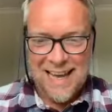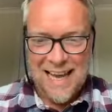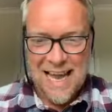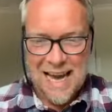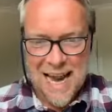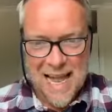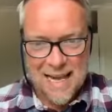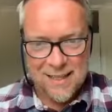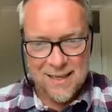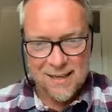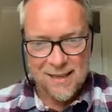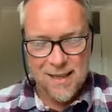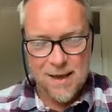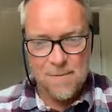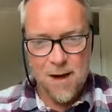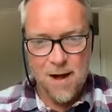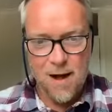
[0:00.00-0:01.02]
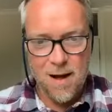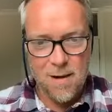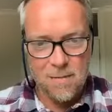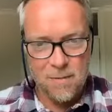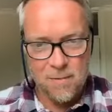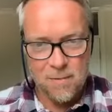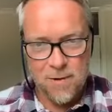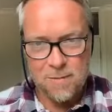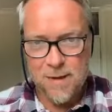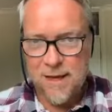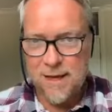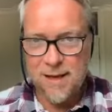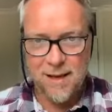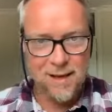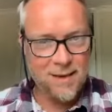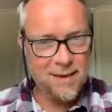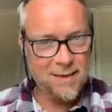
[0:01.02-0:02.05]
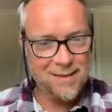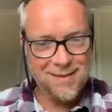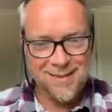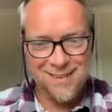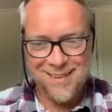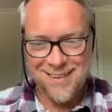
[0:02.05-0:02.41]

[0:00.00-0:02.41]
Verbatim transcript: connecting them up would be